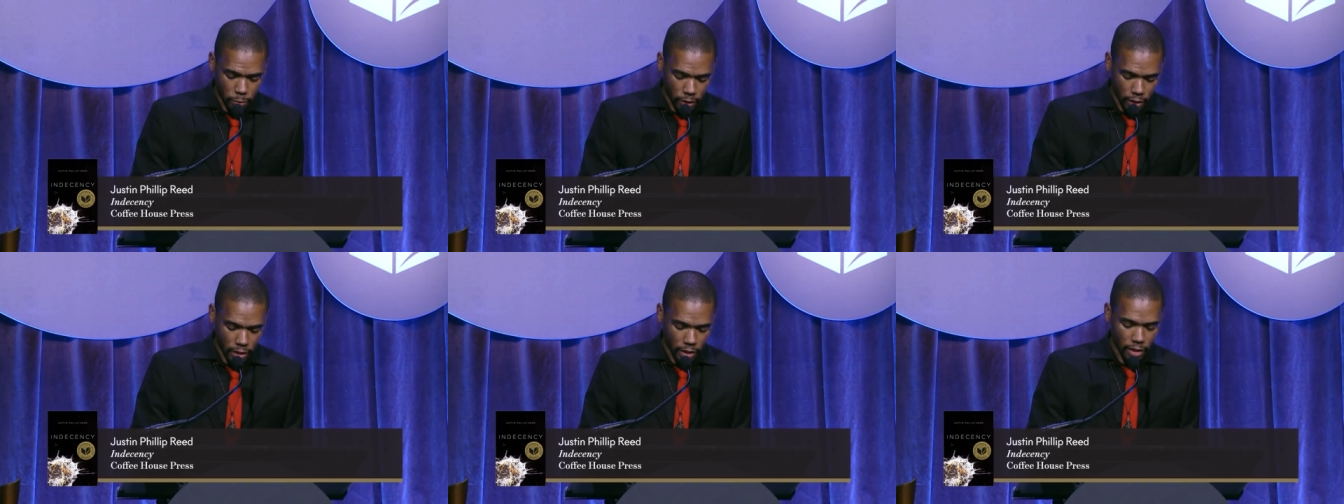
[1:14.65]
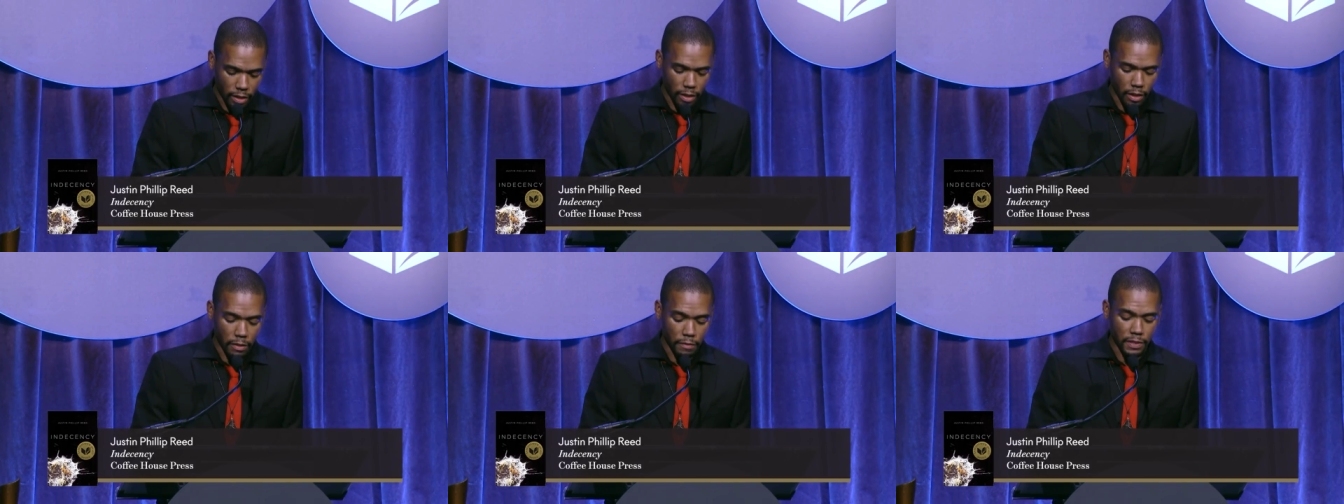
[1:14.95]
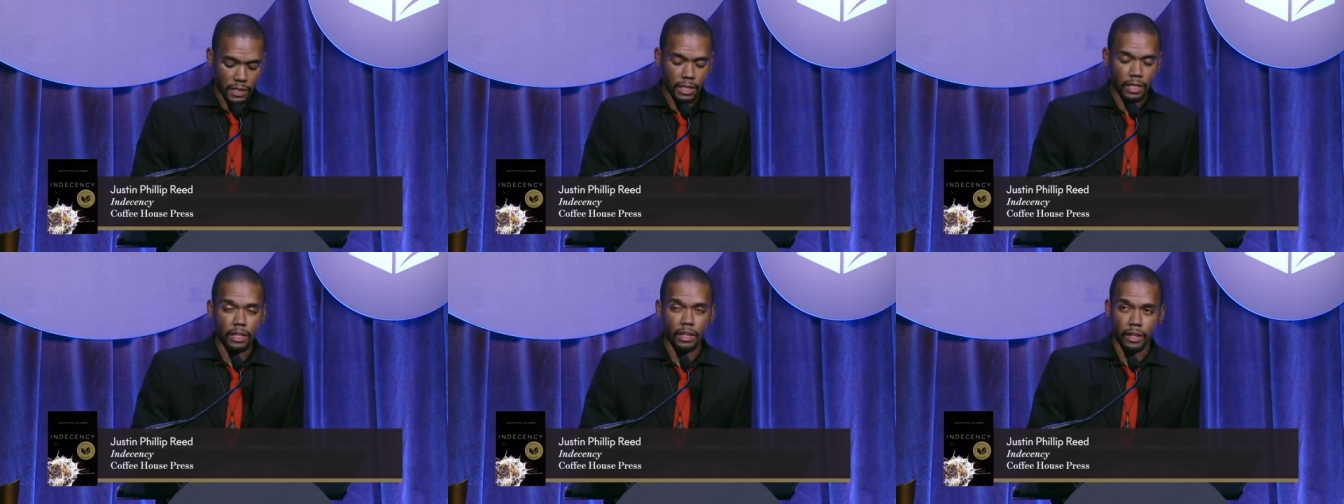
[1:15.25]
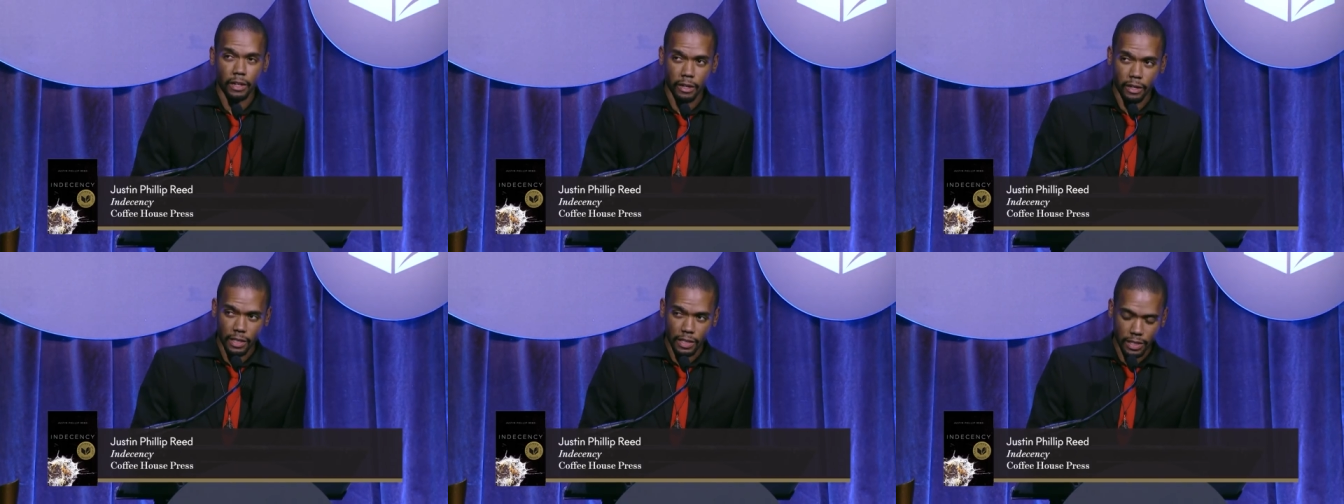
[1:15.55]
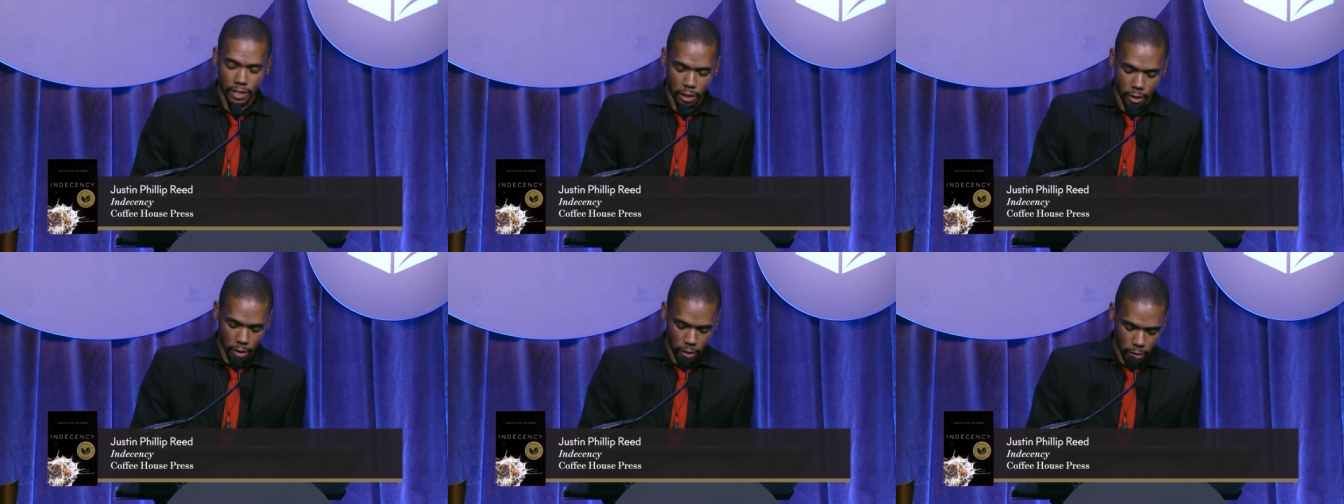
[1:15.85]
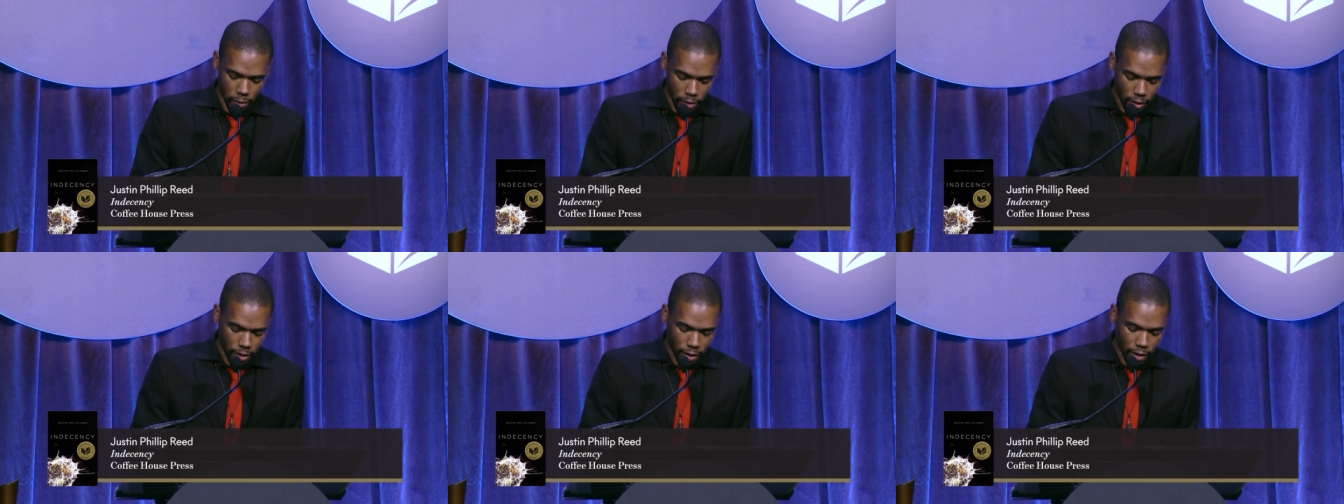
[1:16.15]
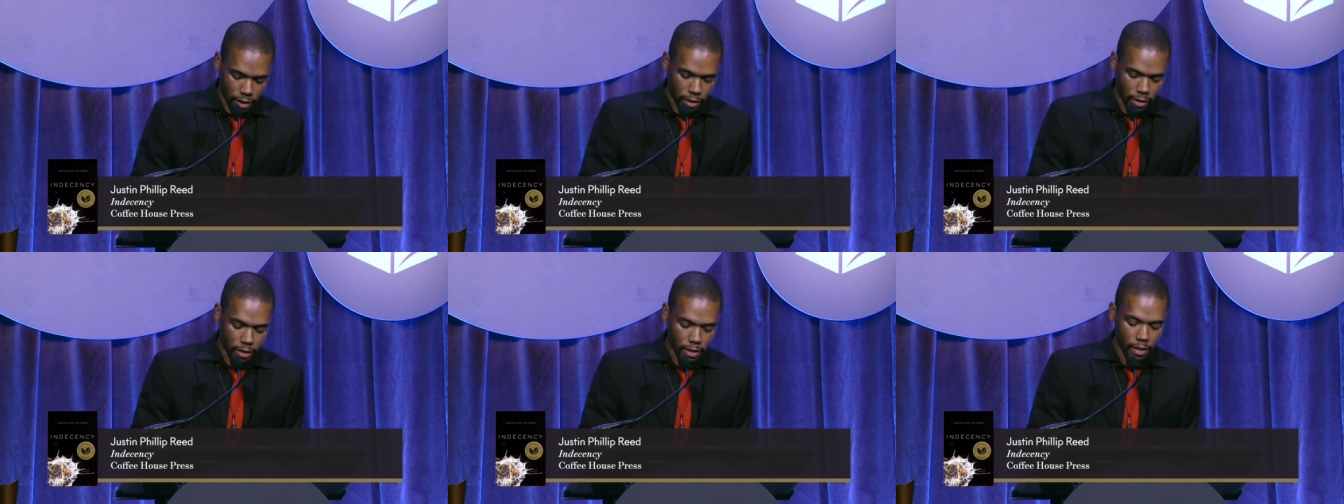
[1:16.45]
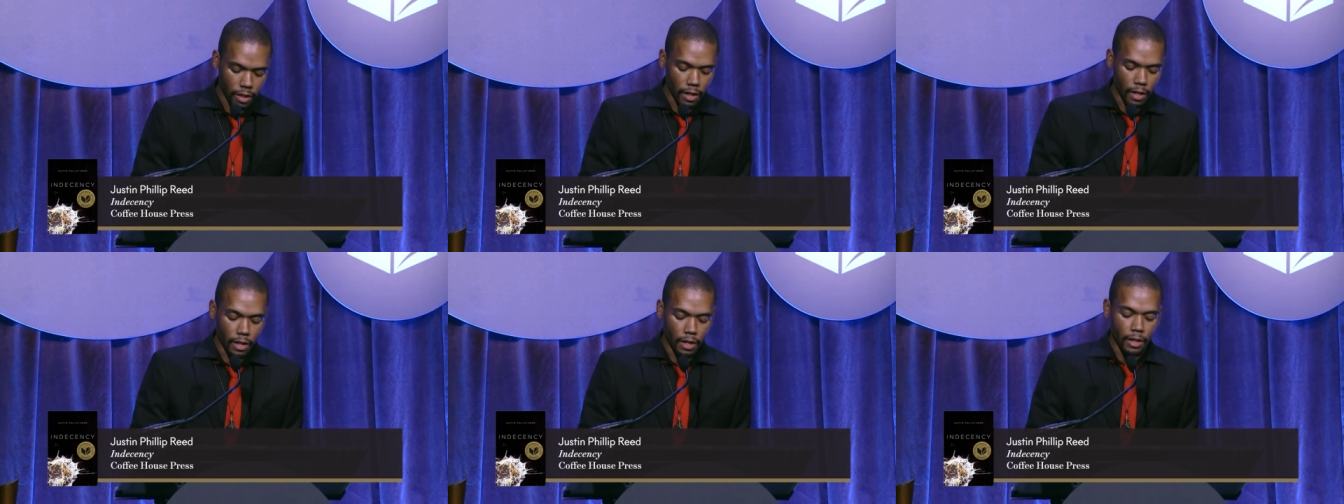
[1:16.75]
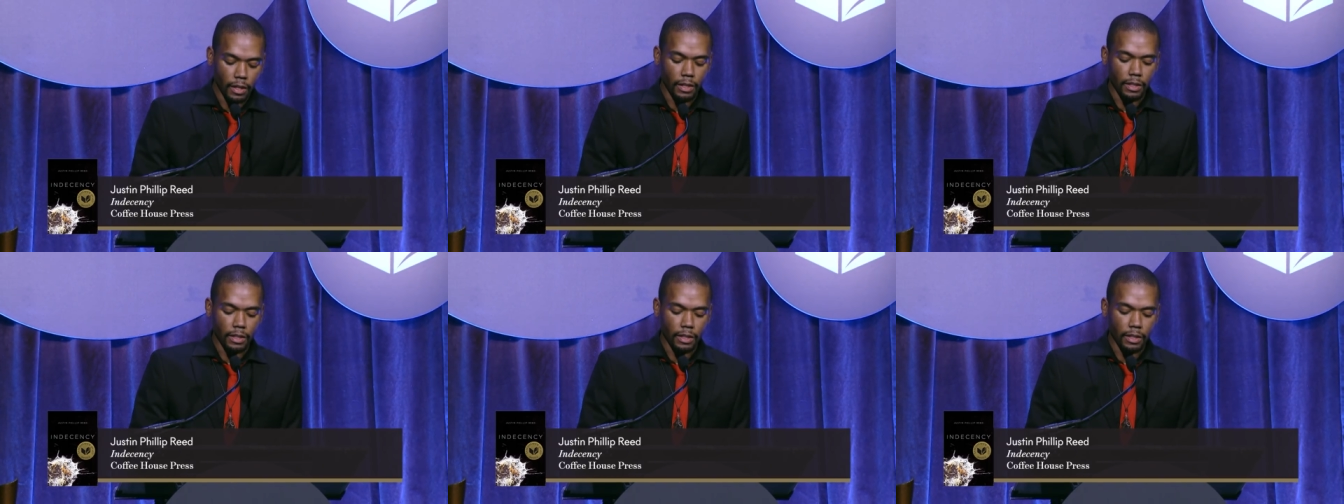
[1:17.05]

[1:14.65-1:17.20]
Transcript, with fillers: Reed of Centenary, South Carolina,